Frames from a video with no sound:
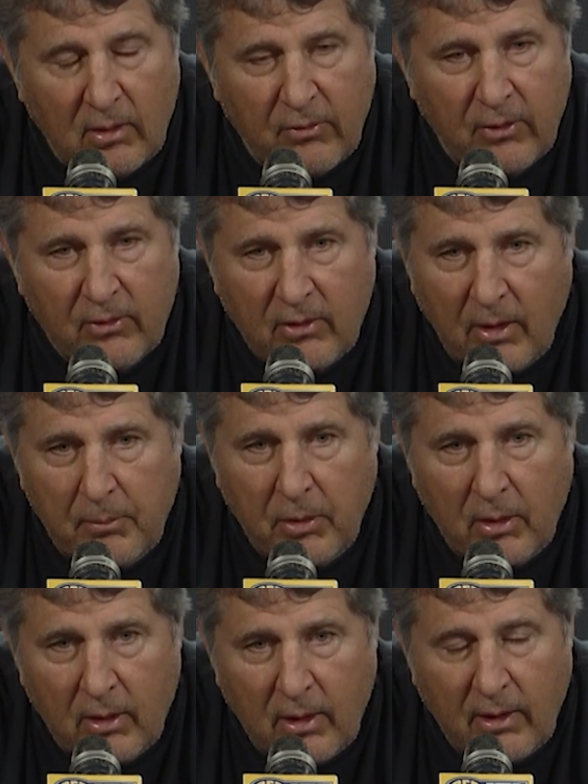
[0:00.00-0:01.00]
The first game
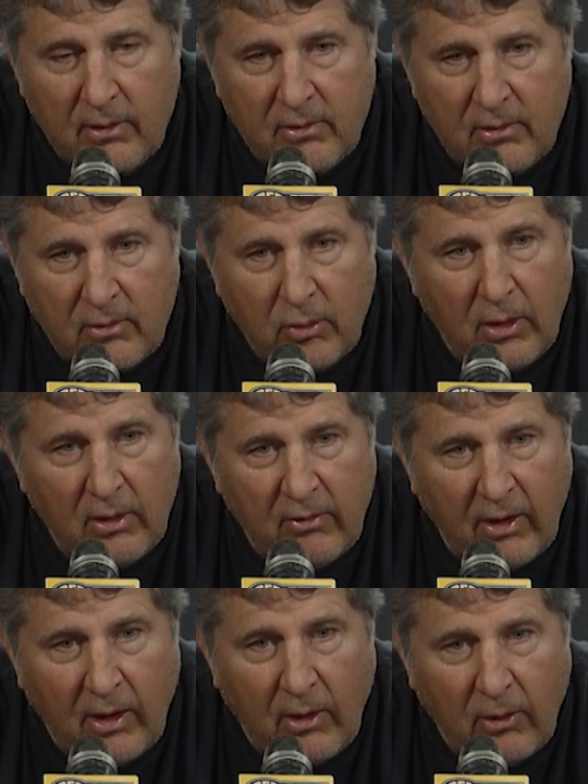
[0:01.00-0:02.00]
probably lasted 12
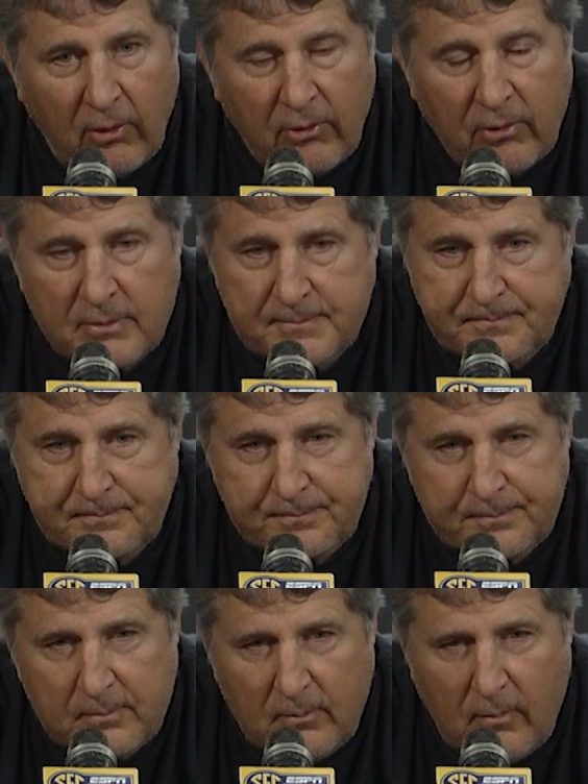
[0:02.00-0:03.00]
hours.
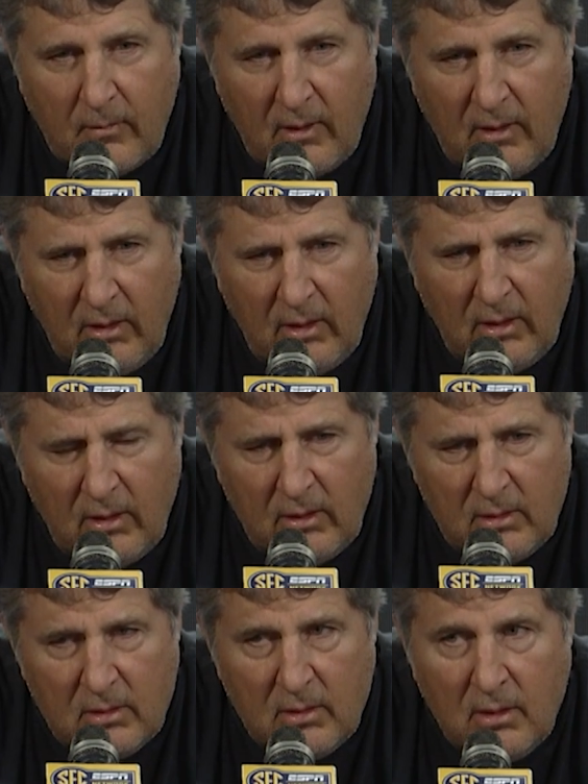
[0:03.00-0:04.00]
You
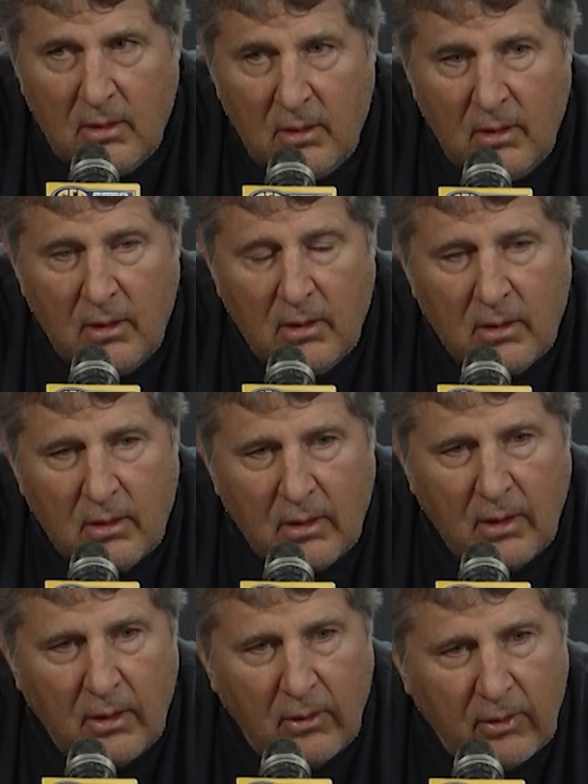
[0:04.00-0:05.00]
know,
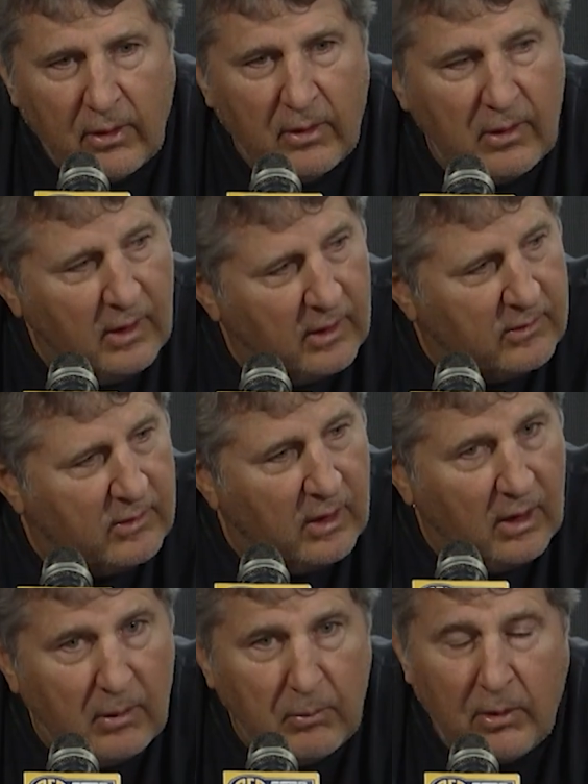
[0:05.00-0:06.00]
then the next
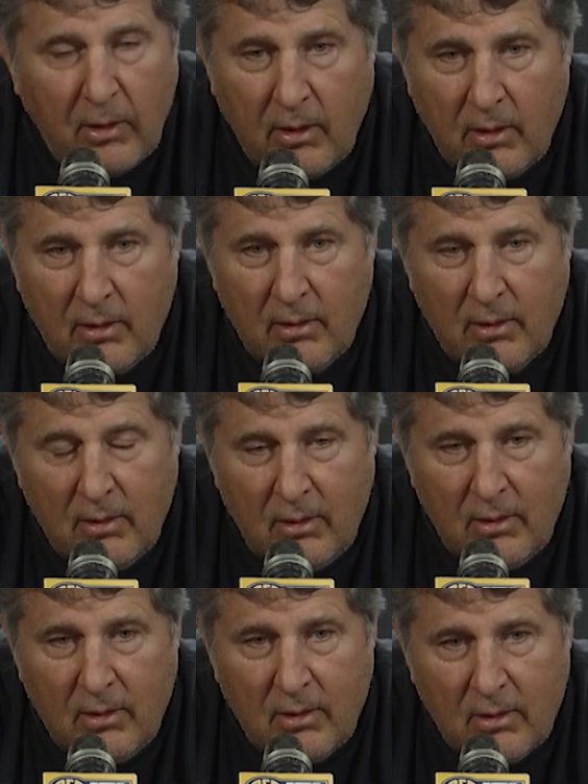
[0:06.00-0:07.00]
game,
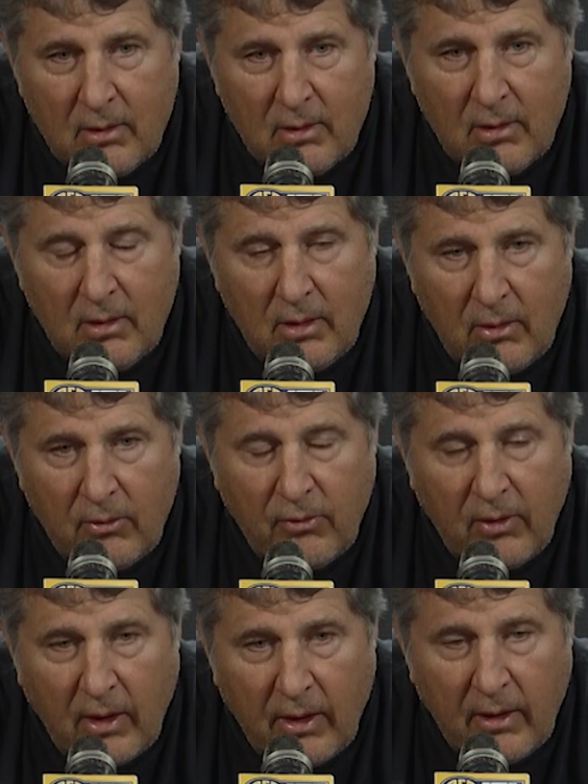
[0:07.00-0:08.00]

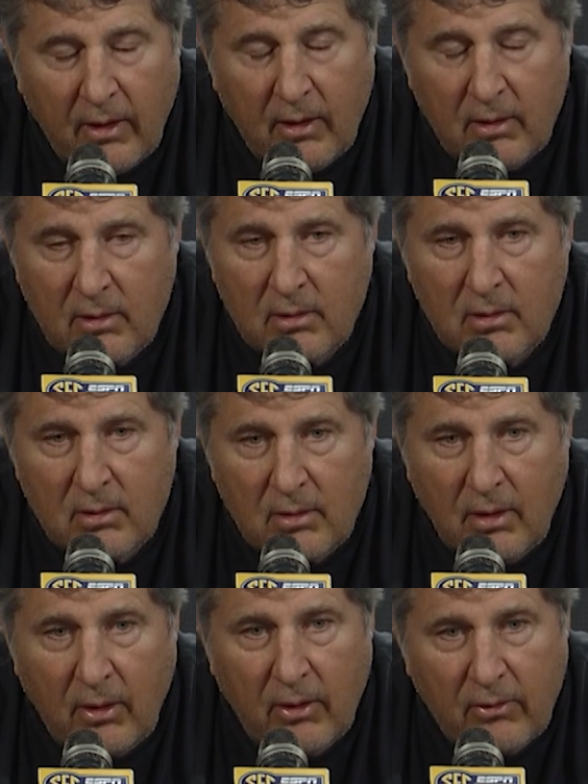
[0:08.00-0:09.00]
fly to
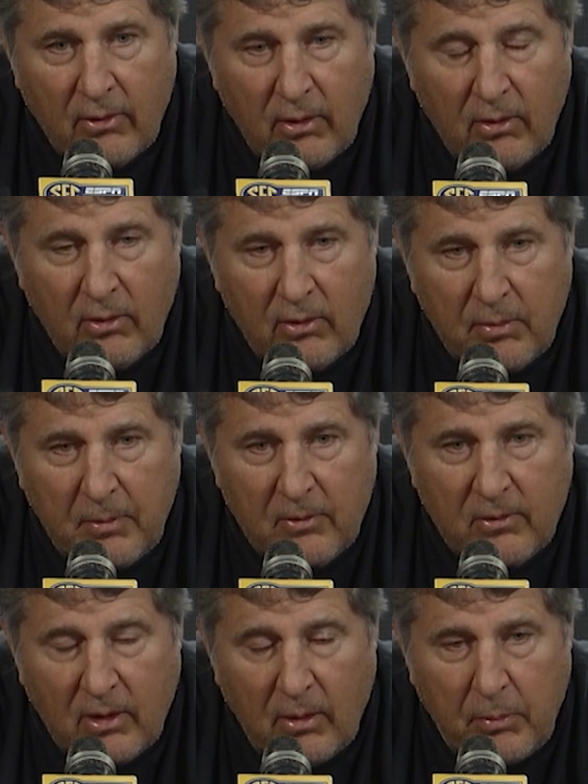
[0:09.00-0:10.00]
Arizona,
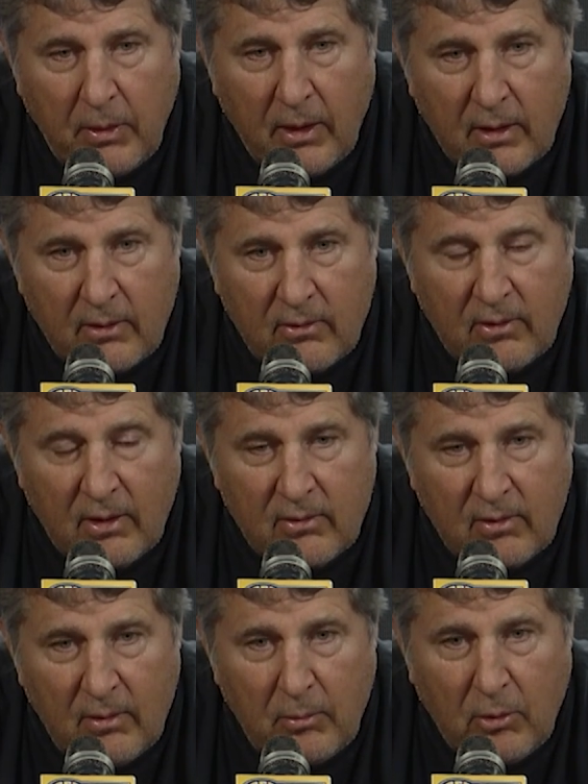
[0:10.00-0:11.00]
supposed to get back at
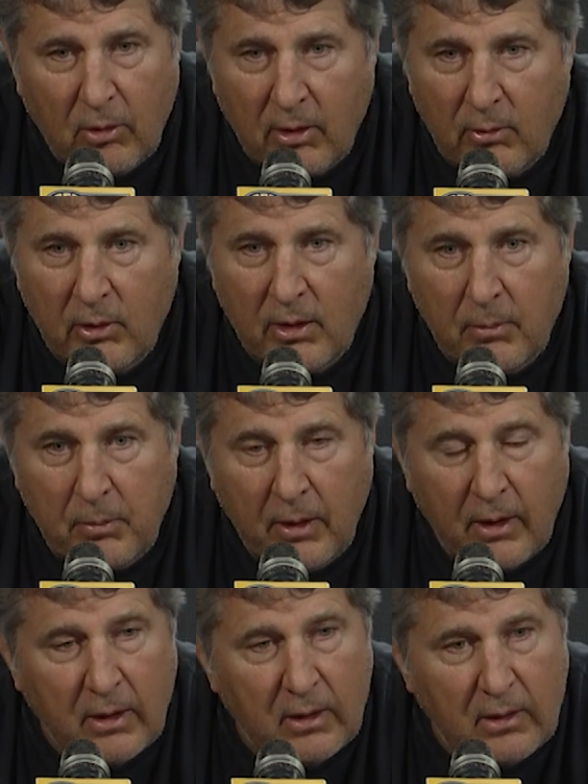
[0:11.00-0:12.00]
6 in the morning. We get
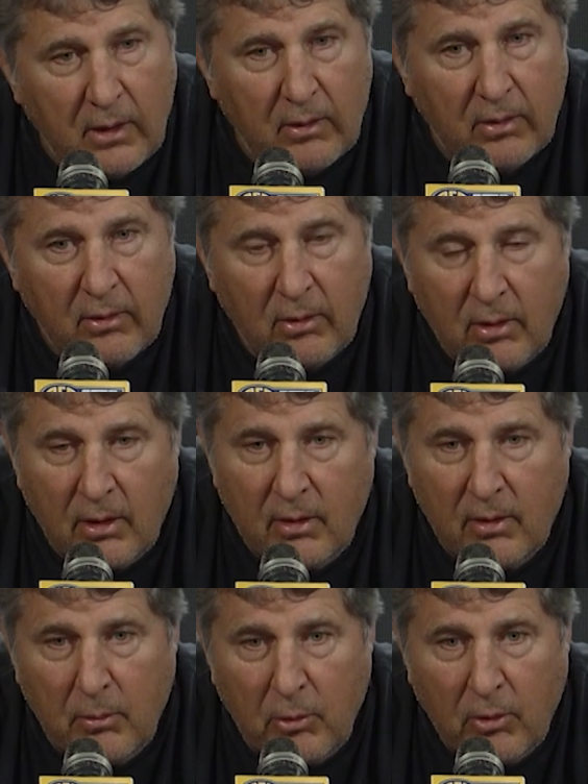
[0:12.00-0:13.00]
back at 10:30
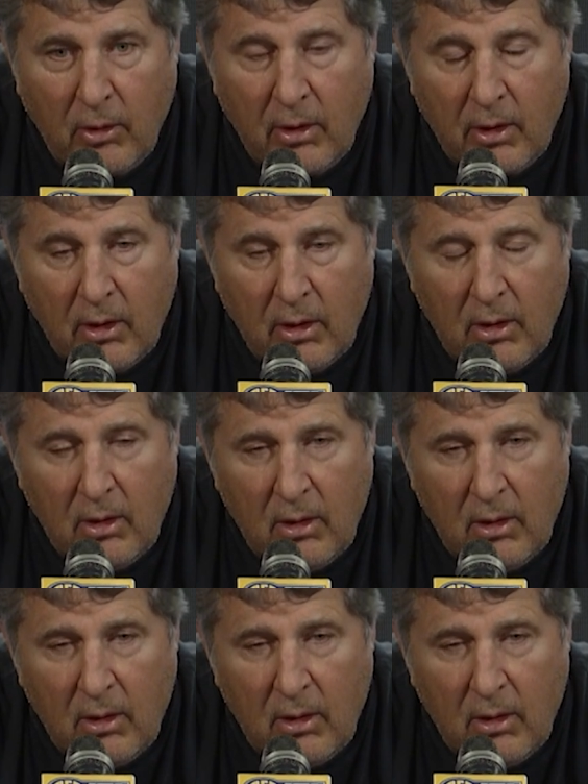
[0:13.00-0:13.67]
in the morning.